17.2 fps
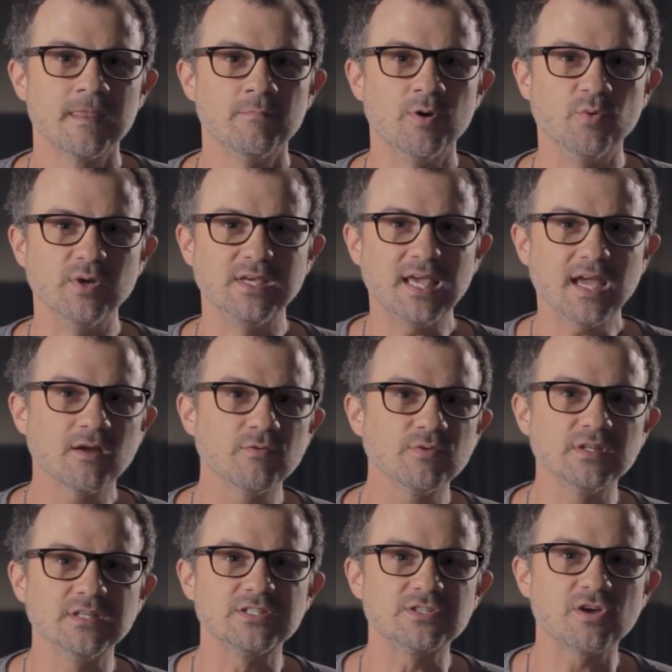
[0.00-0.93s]
but we can't
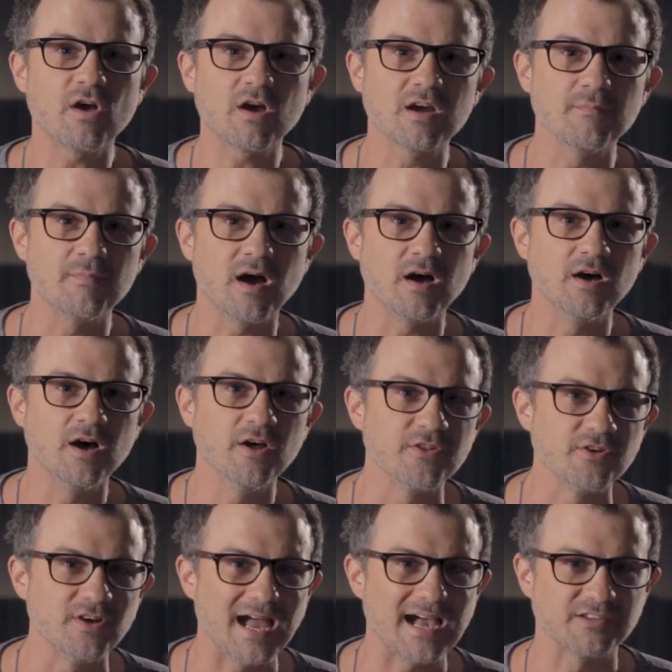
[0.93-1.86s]
really talk about
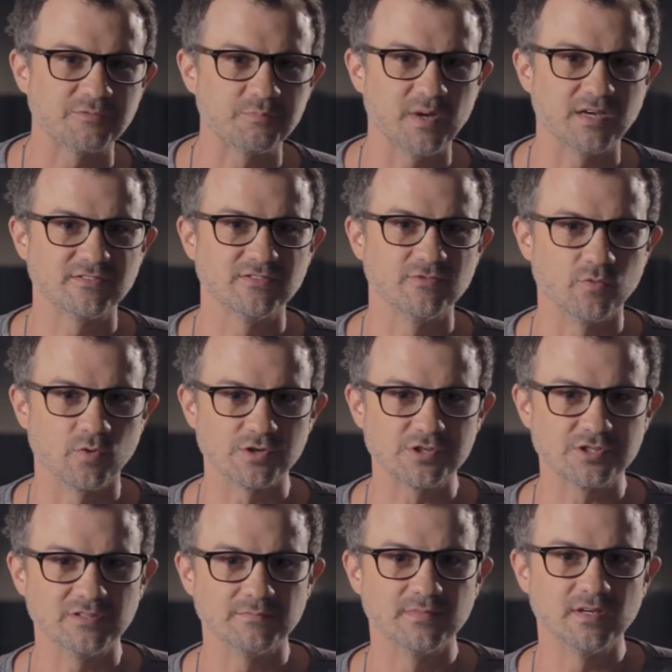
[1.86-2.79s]
other aspects of
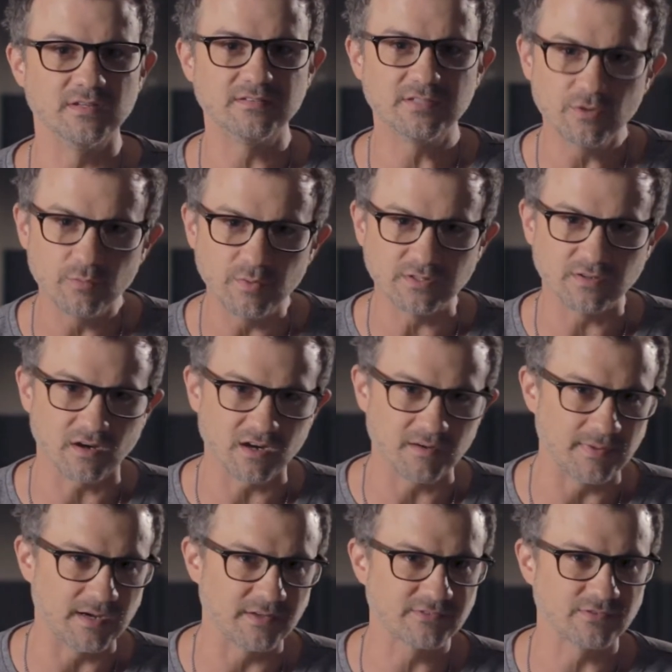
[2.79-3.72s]
worship until we
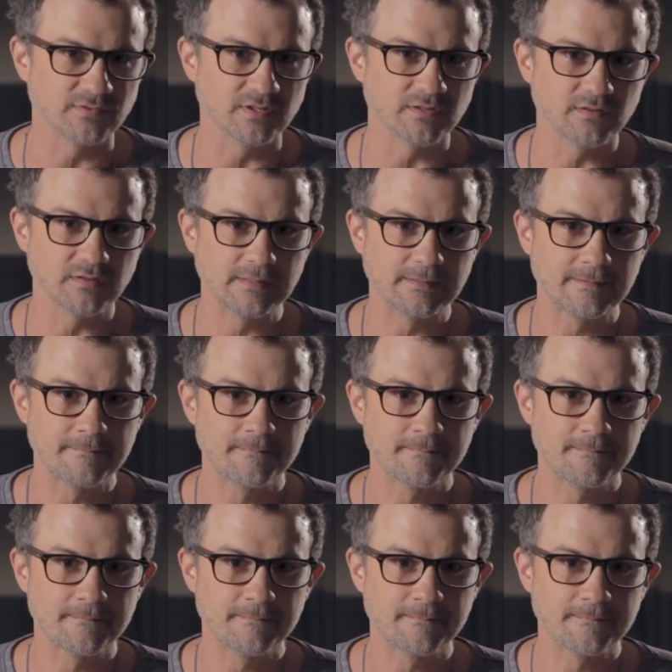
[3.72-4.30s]
talk about surrender.